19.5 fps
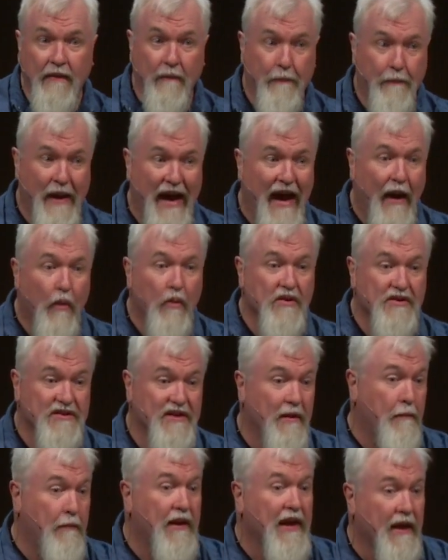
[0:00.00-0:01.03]
the powers
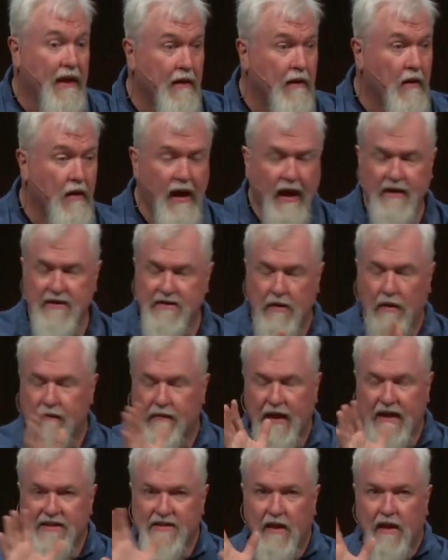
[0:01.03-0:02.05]
that be. Okay, so
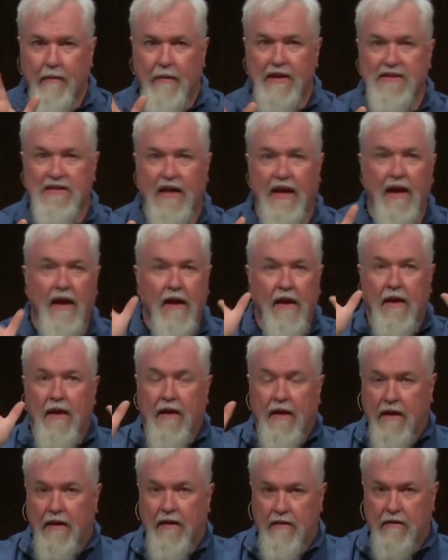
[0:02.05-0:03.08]
that's all I'm gonna say.
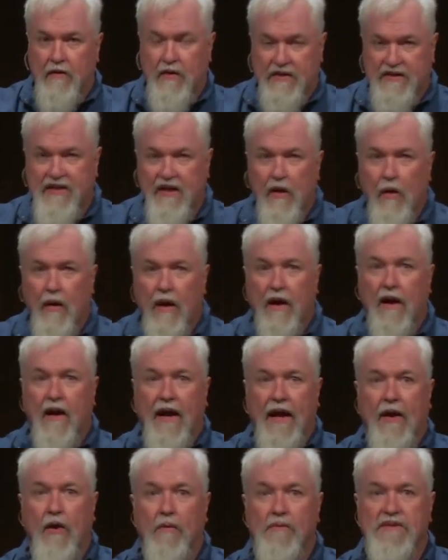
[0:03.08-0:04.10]
C-O-R
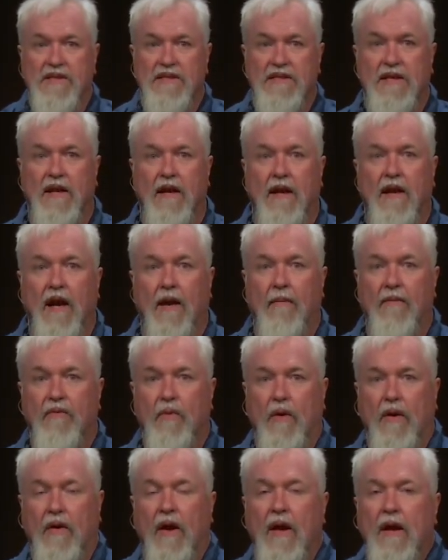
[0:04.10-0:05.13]
at hopecc.com if
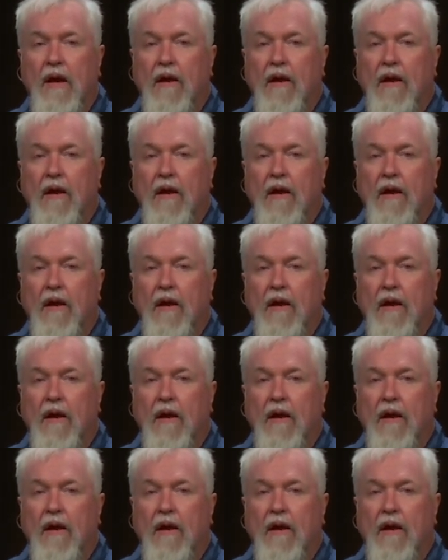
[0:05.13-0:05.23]
you're wondering.